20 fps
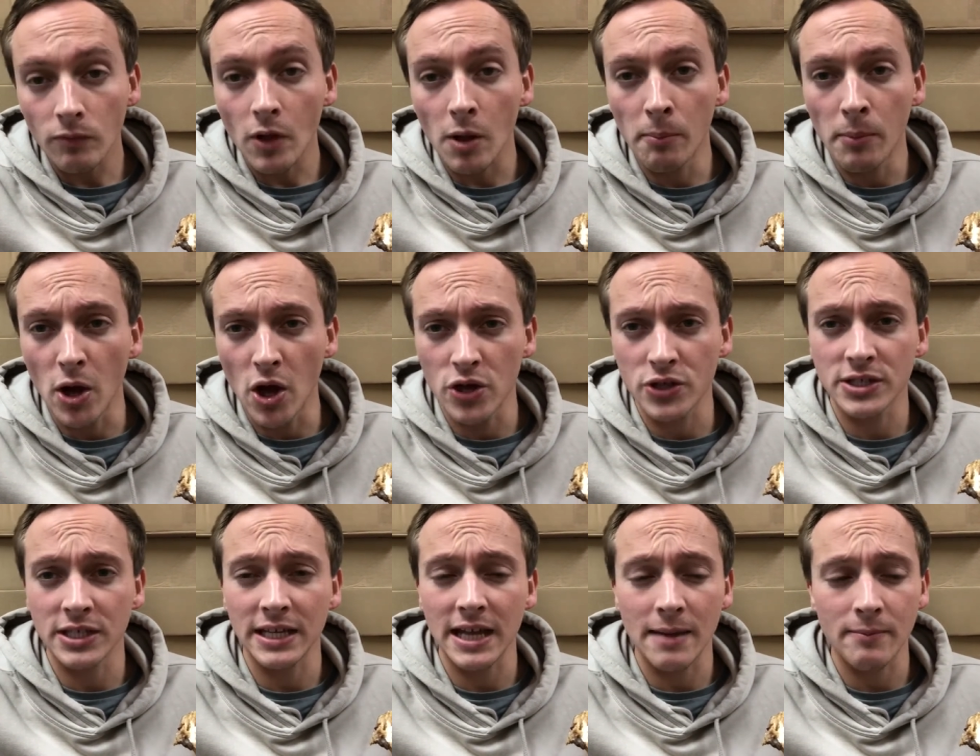
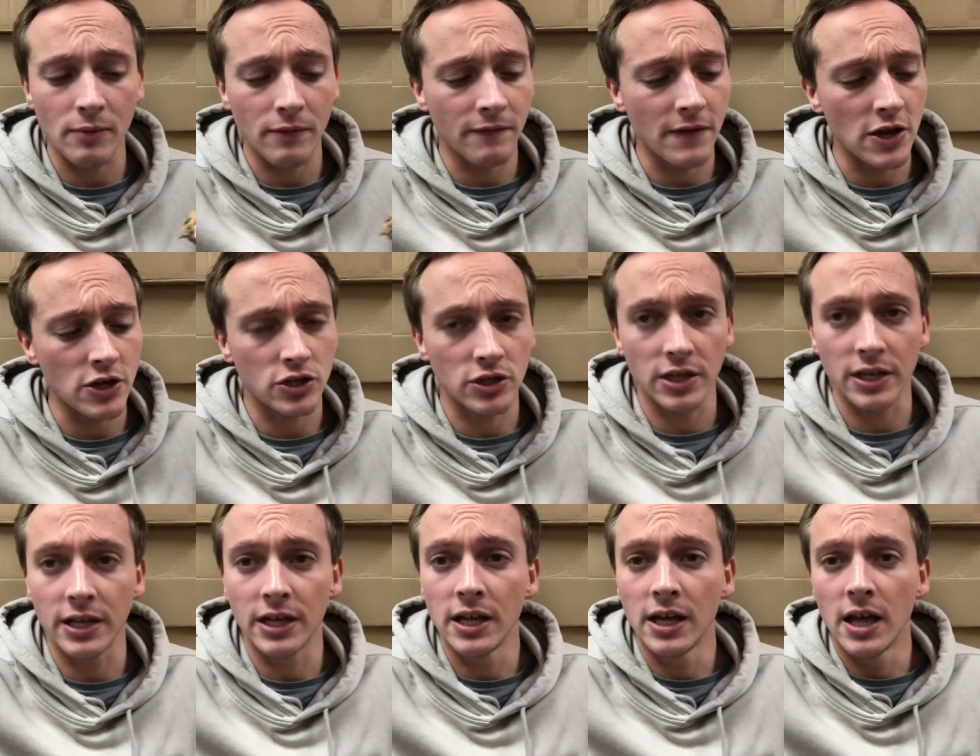personally and
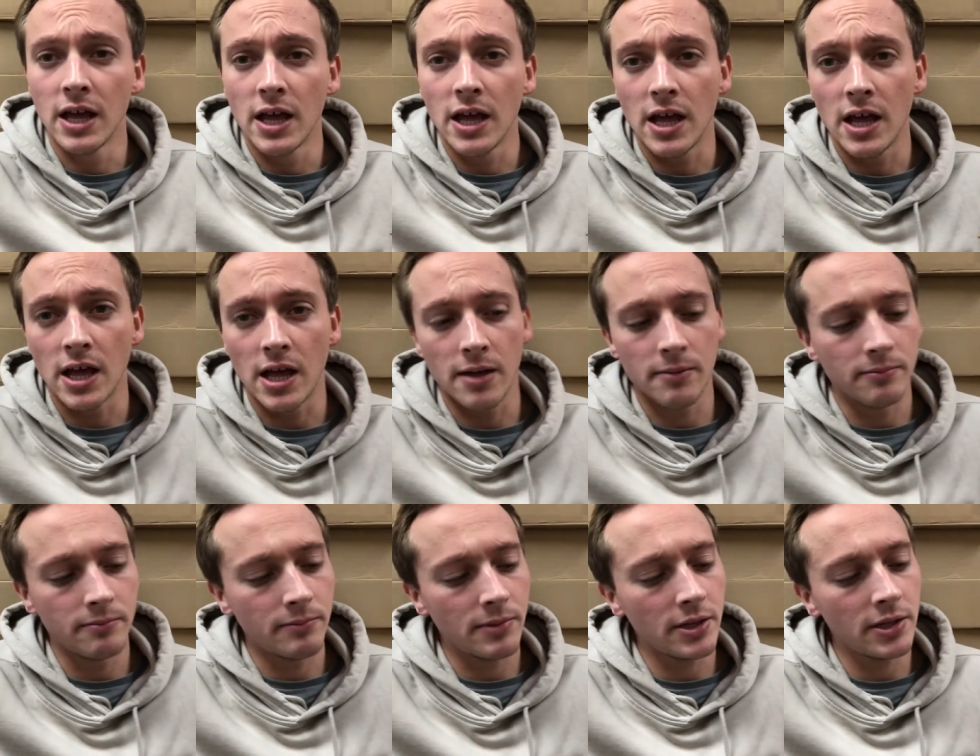professionally
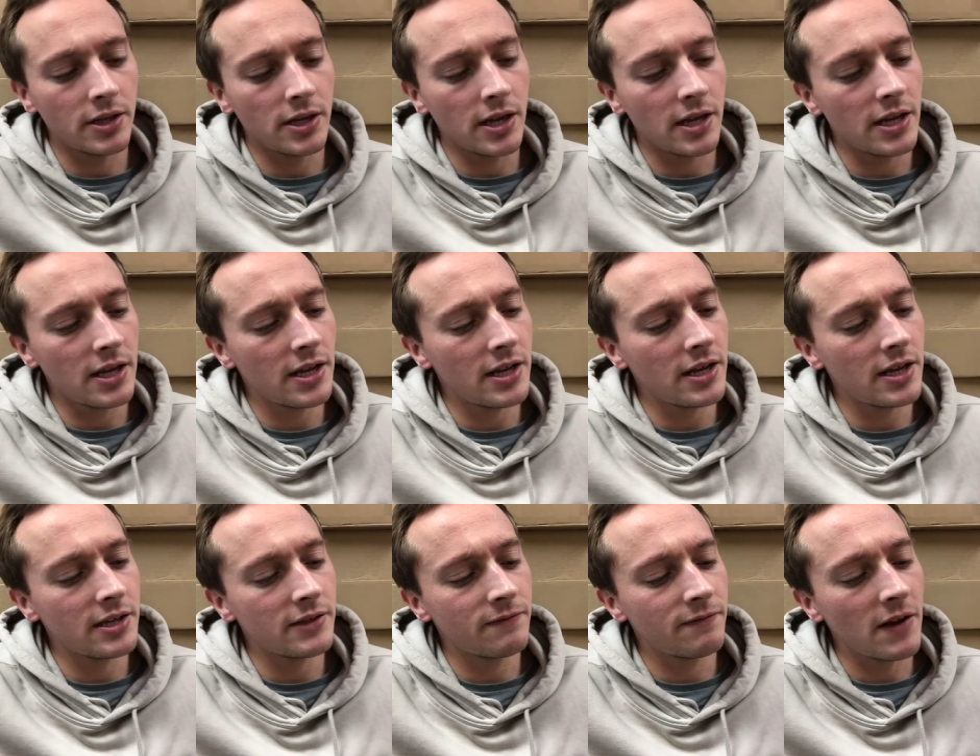um, but you know
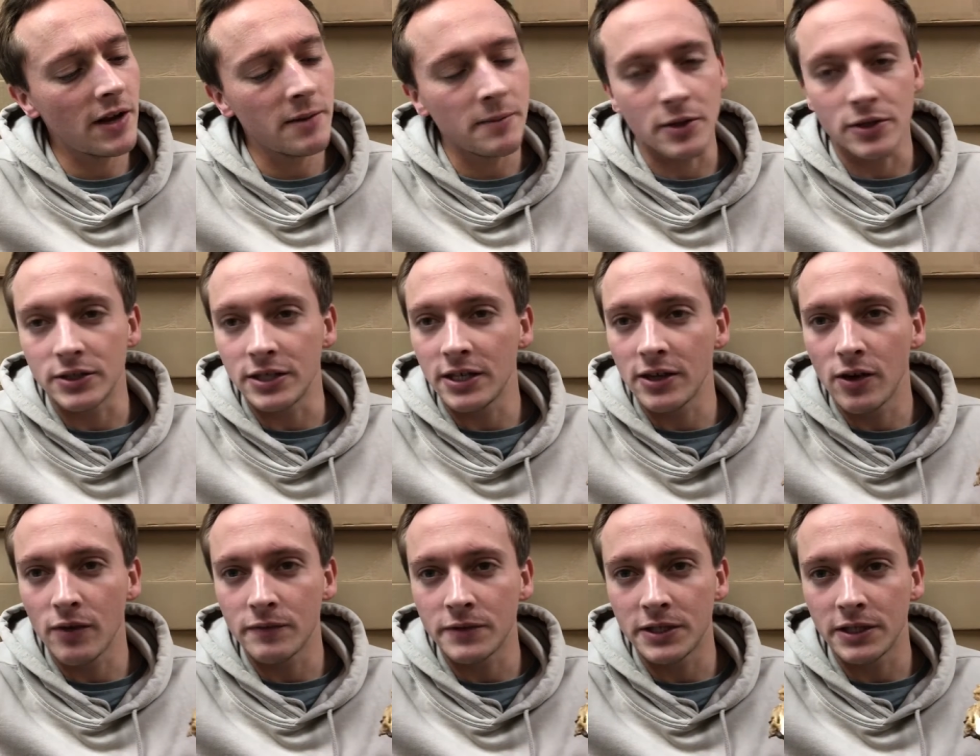it's funny because it
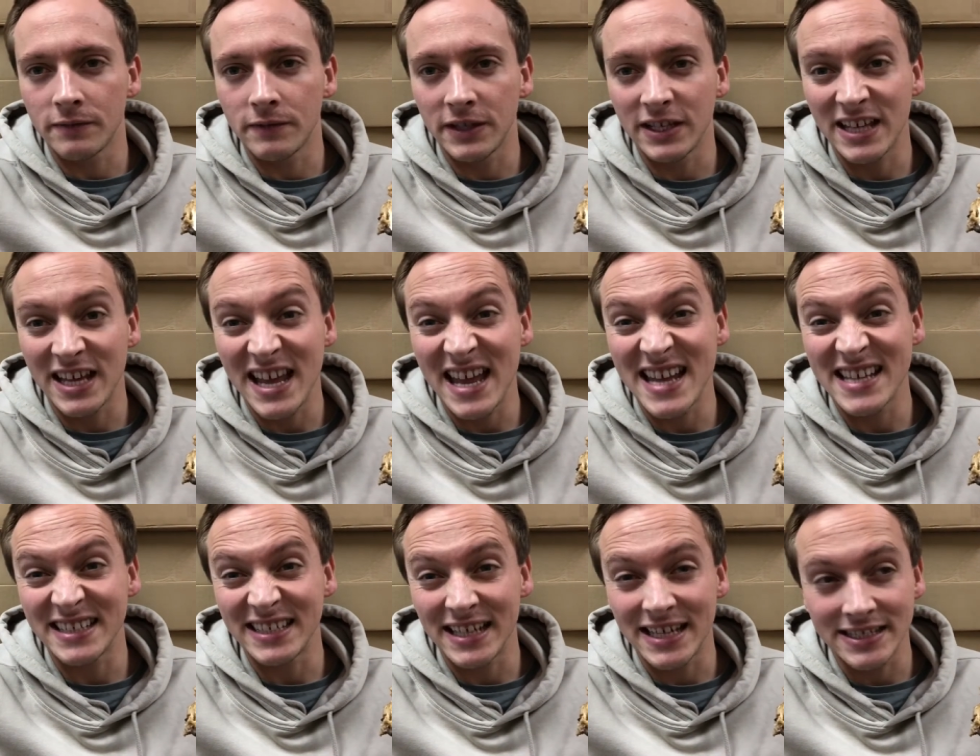obviously for
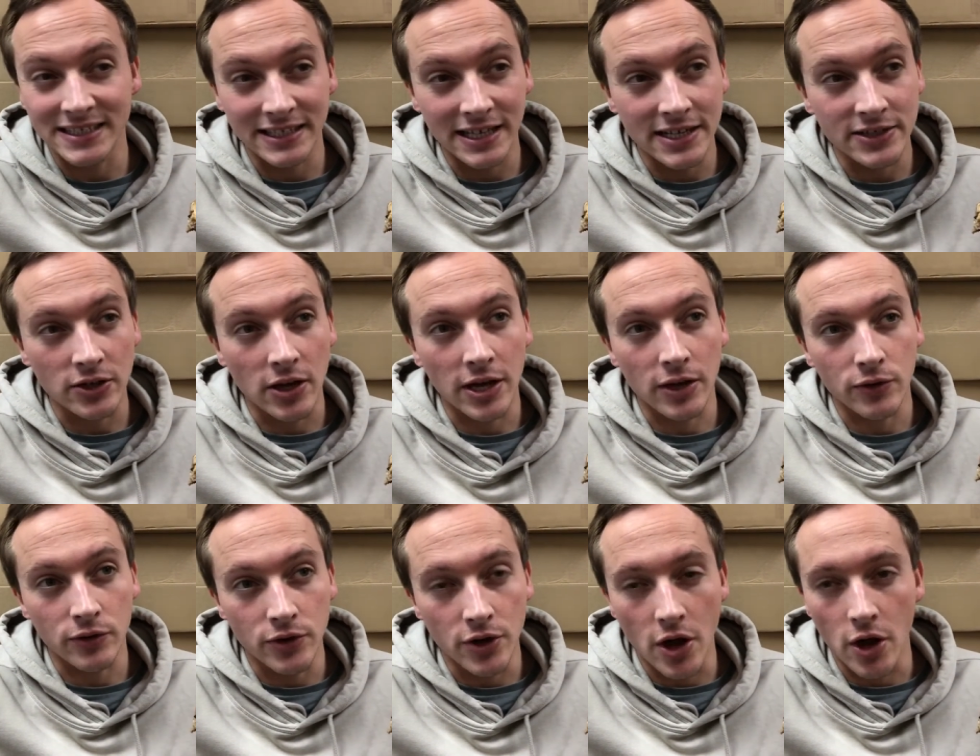years and years and years I
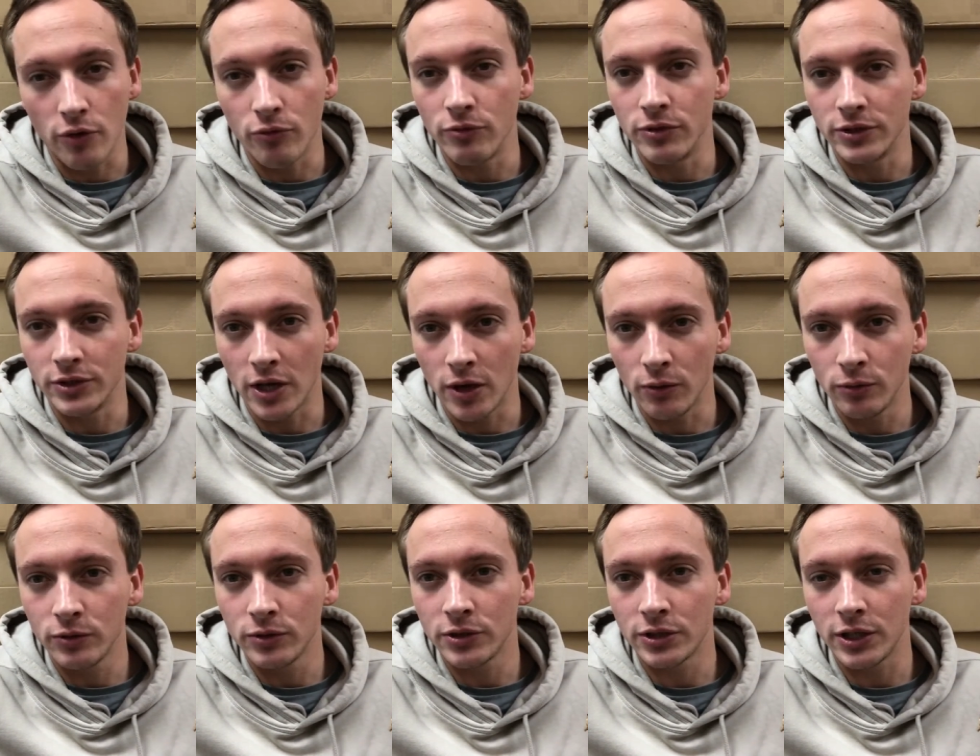got no
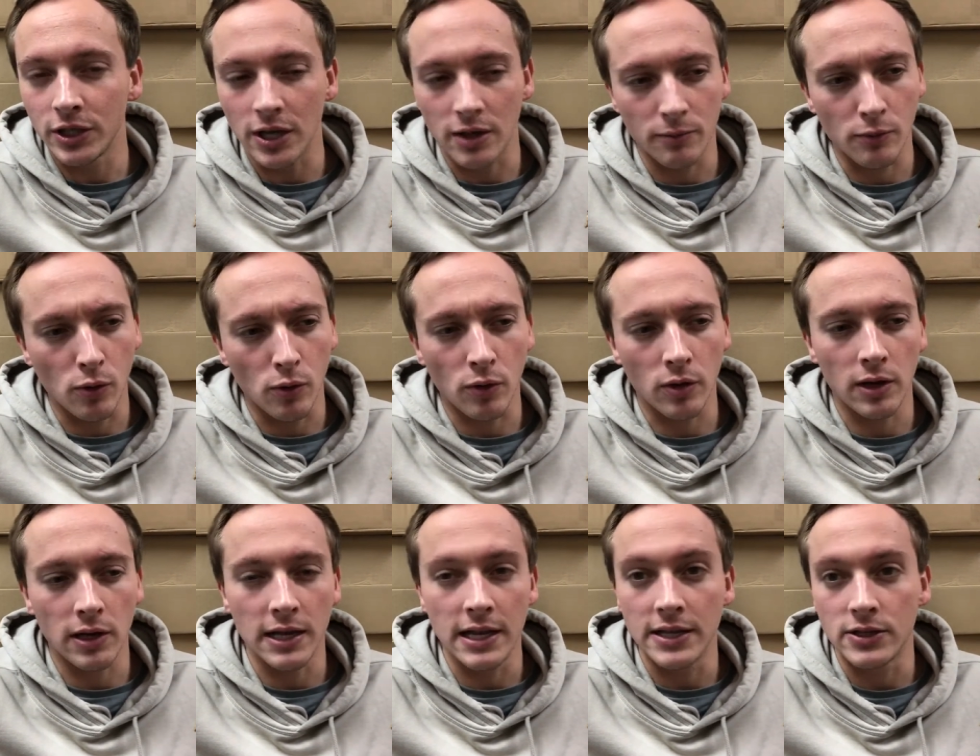results you know or
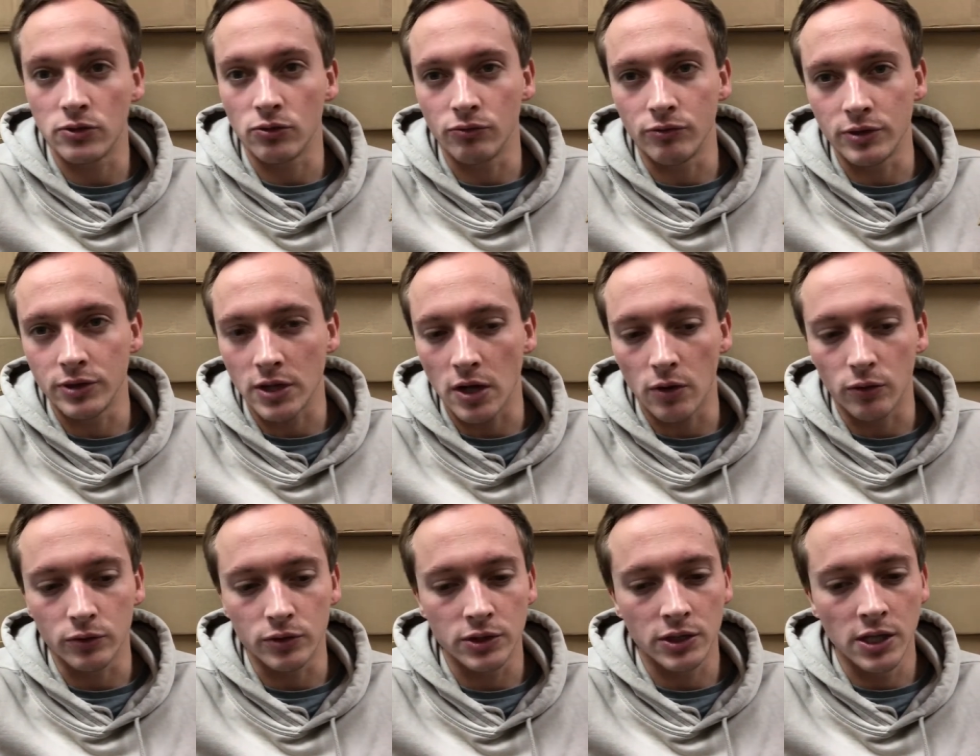little
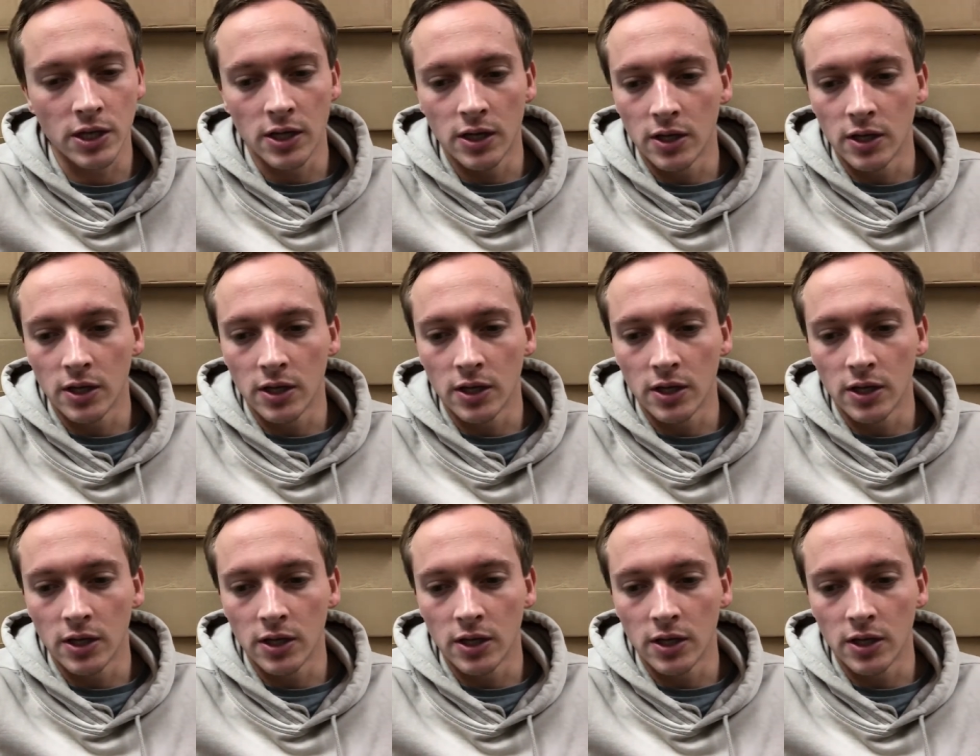results